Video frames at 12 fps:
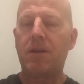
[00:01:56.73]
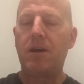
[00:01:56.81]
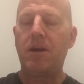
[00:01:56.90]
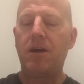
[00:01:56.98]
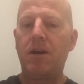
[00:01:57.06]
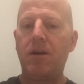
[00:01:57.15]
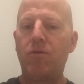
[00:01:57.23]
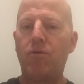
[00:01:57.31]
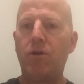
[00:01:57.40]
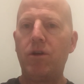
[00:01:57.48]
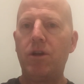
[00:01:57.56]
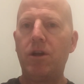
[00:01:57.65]
and
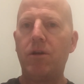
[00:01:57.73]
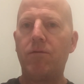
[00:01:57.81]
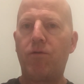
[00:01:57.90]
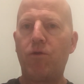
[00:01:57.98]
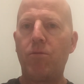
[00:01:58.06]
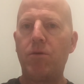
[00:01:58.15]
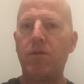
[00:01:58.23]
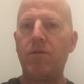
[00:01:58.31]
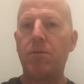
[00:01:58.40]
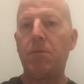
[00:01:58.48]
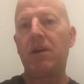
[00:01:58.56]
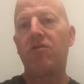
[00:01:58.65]
really informative,
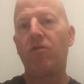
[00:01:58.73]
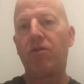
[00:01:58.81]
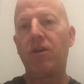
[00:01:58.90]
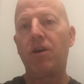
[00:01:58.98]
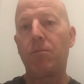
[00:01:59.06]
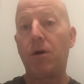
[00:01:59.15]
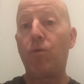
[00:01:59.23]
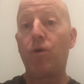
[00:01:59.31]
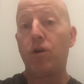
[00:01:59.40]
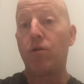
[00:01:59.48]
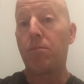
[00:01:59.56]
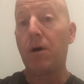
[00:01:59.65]
and it makes you think about
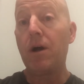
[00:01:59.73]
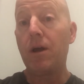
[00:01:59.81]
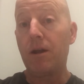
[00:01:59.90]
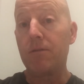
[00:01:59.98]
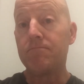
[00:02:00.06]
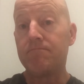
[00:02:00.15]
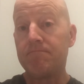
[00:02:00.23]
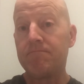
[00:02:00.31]
what you're buying.